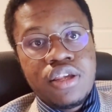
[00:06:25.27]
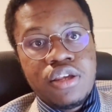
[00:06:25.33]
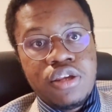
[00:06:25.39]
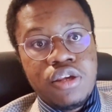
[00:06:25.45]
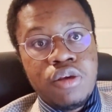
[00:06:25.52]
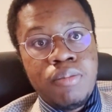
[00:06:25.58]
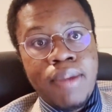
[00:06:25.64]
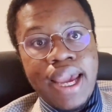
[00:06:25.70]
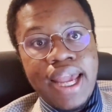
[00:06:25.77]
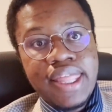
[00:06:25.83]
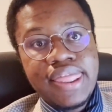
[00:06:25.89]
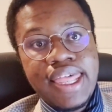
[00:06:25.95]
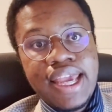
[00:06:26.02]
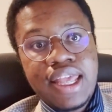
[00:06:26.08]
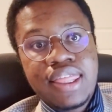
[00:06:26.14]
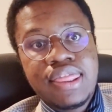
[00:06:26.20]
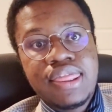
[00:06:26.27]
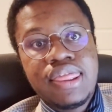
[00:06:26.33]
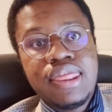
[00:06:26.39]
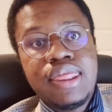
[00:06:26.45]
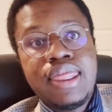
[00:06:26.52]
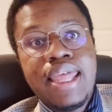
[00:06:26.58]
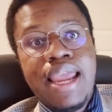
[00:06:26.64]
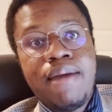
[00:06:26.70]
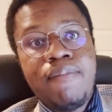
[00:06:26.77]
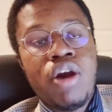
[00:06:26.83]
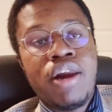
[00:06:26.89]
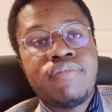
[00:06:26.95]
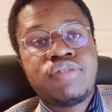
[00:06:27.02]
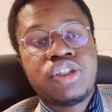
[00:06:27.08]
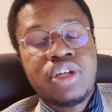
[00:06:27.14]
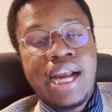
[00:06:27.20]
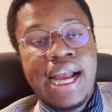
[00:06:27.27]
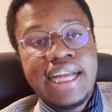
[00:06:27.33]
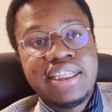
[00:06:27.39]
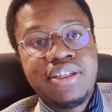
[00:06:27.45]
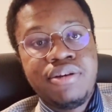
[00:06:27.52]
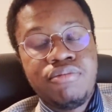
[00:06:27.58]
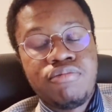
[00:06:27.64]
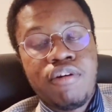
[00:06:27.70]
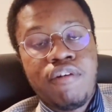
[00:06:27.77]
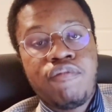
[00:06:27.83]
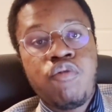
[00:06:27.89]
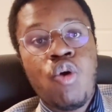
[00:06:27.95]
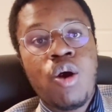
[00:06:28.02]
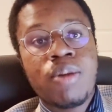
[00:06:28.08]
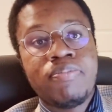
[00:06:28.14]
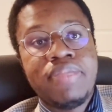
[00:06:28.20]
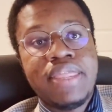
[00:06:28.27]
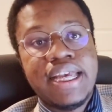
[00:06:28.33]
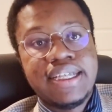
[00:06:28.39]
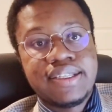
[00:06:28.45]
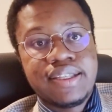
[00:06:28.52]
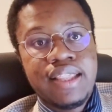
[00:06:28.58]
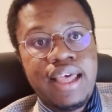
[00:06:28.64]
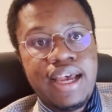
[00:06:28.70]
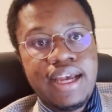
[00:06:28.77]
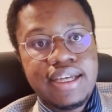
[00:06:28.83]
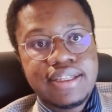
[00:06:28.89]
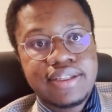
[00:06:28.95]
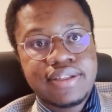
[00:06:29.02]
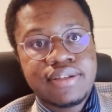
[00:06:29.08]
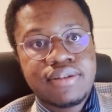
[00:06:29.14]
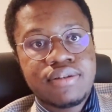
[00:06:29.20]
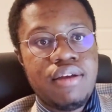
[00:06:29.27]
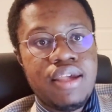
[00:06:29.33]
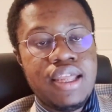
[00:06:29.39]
you may think they would have tried to reform these laws